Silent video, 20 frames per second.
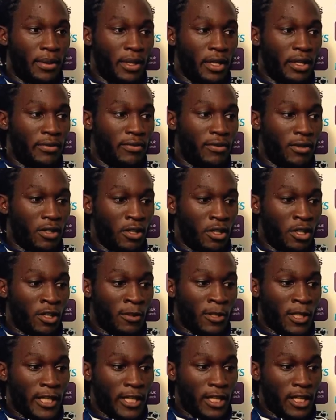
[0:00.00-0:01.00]
really, for a
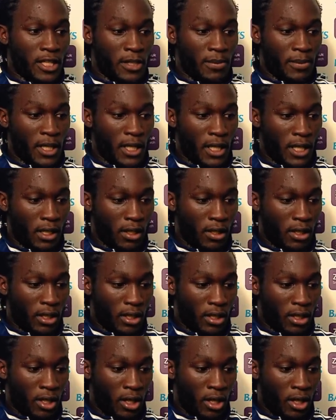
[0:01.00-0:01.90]
young lad as me, and uh,